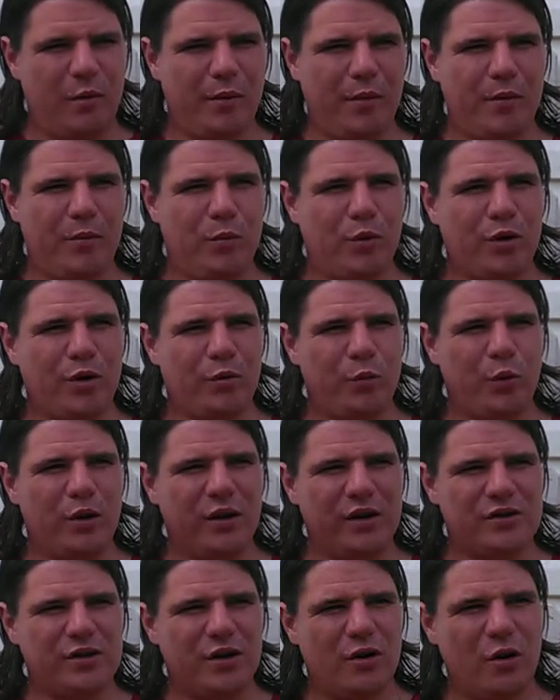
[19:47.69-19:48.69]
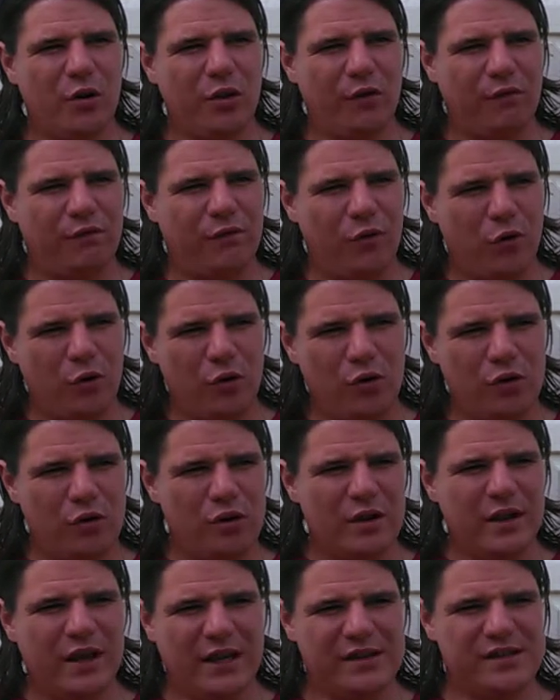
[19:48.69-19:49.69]
where we weren't willing to go the
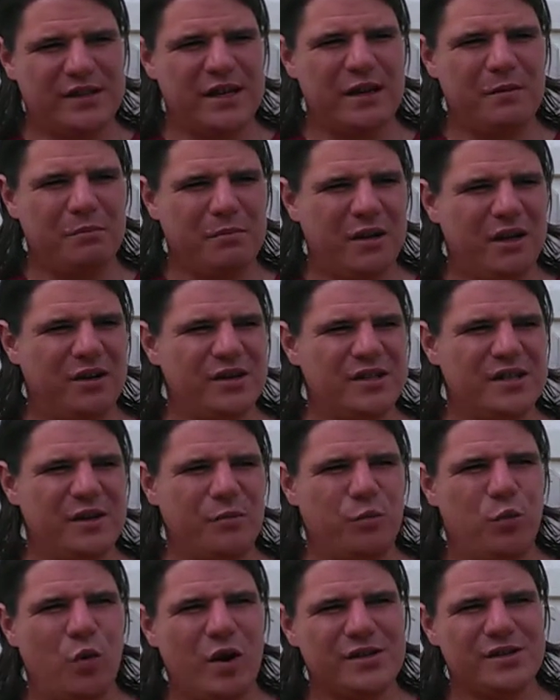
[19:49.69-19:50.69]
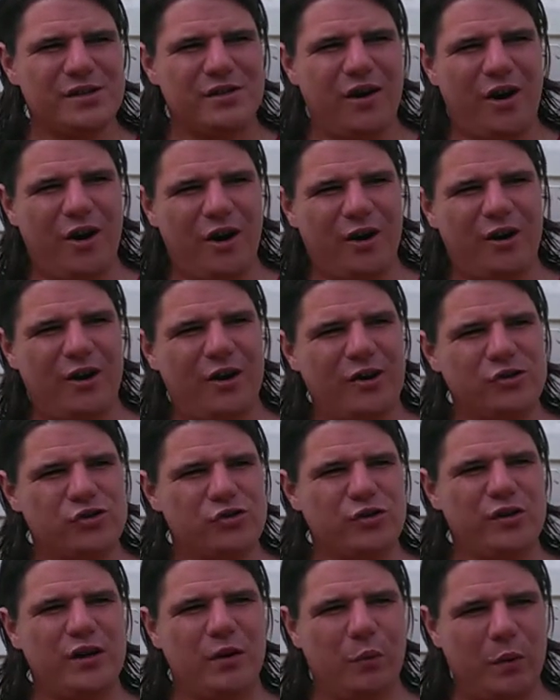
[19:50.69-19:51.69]
full extent because it wasn't our
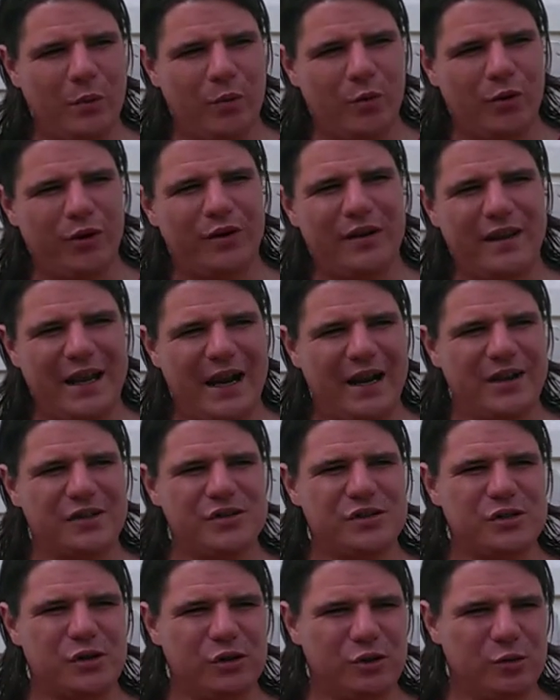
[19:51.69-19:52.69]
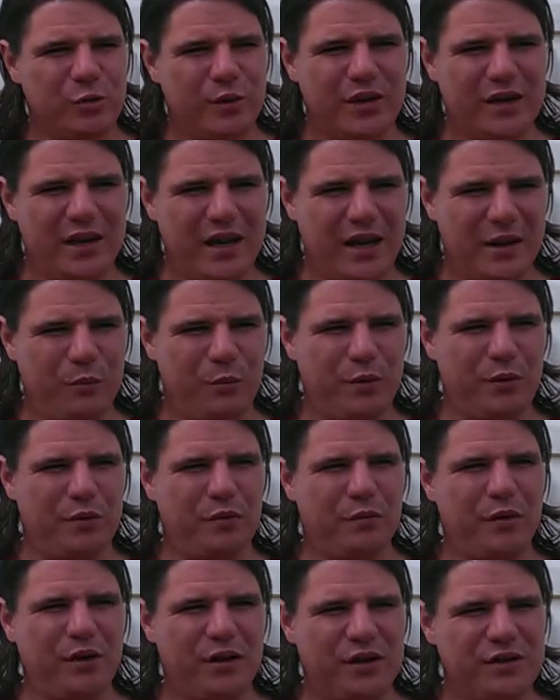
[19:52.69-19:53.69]
country and we weren't that concerned with it, and we
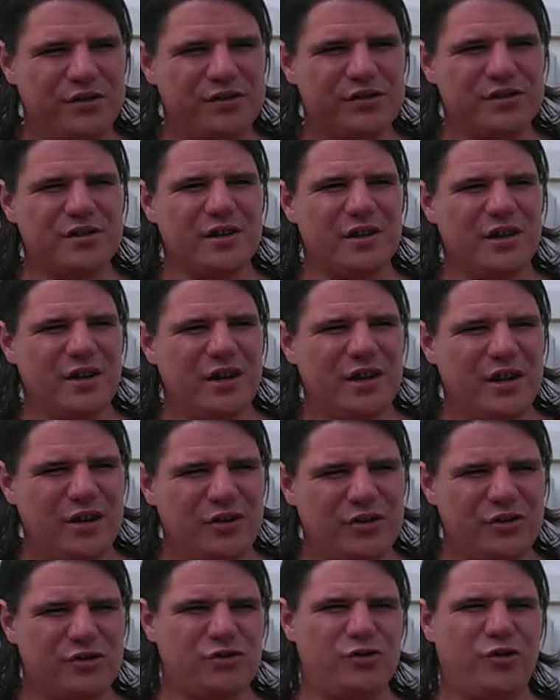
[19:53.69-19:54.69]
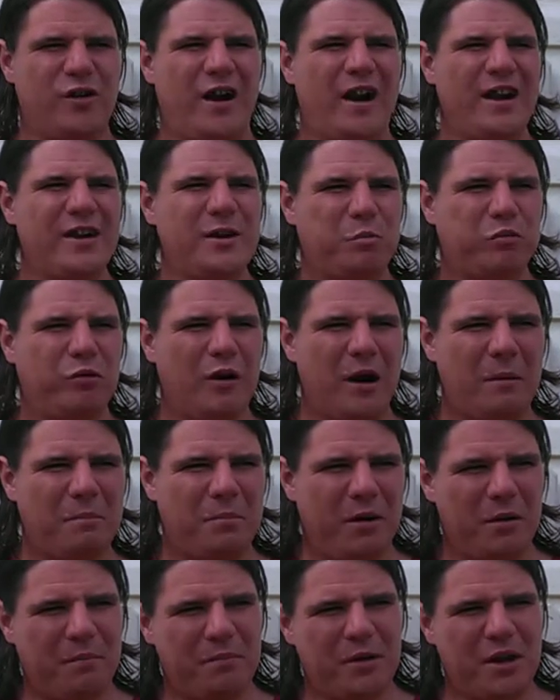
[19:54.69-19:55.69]
were really just just trying to
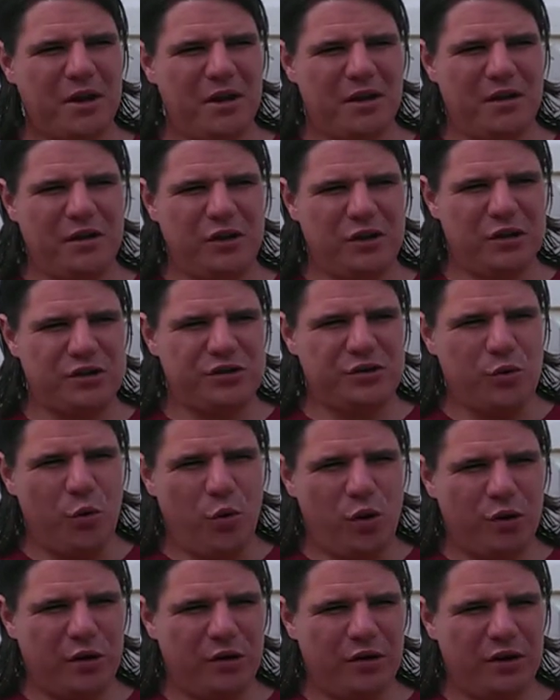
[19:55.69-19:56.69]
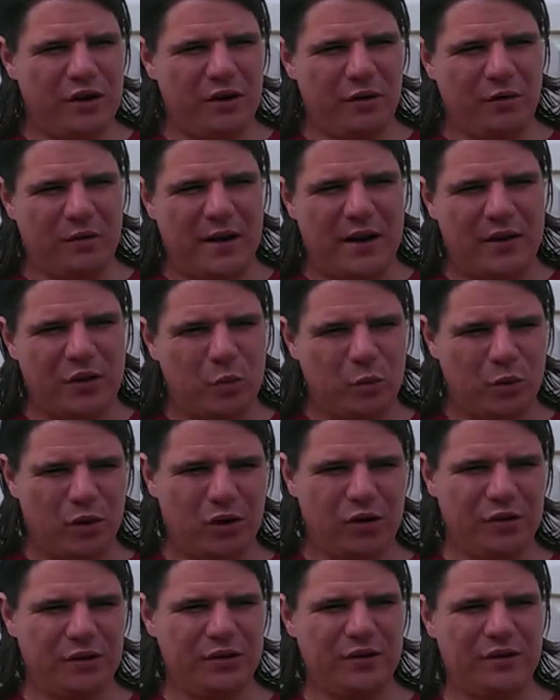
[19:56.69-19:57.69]
prop up this order around the
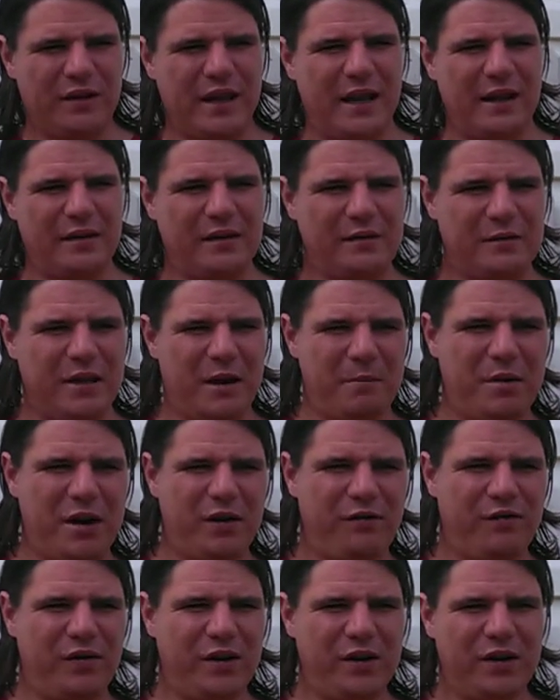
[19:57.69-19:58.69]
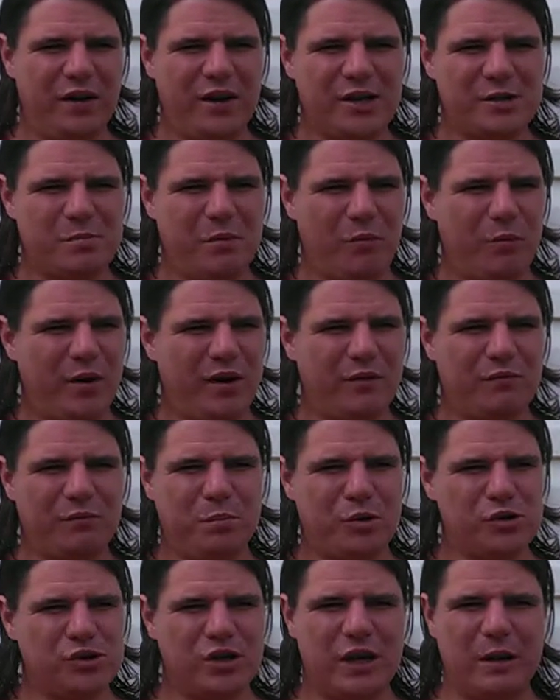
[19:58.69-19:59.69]
world that benefited us. But when
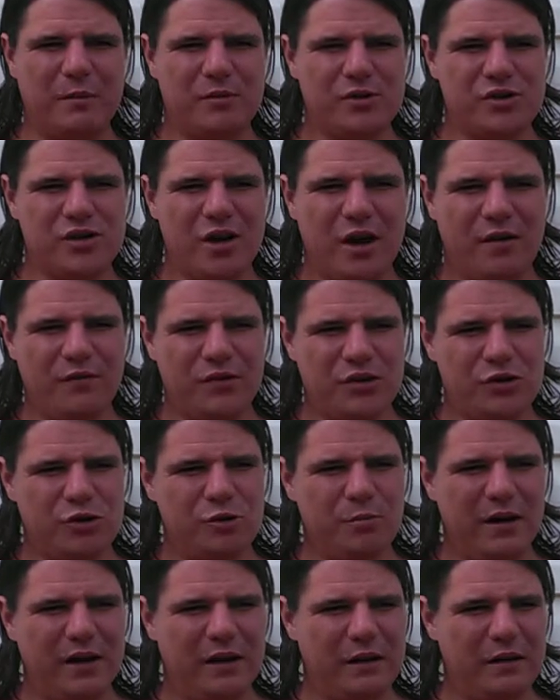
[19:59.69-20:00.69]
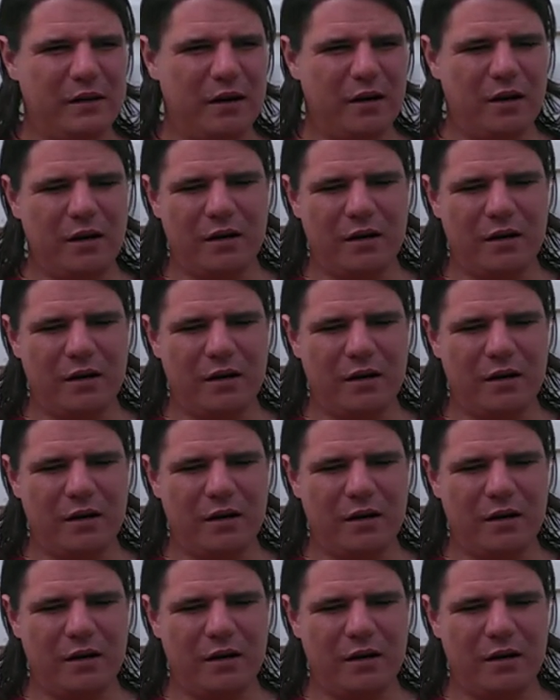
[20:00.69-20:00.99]
push came to shove and too many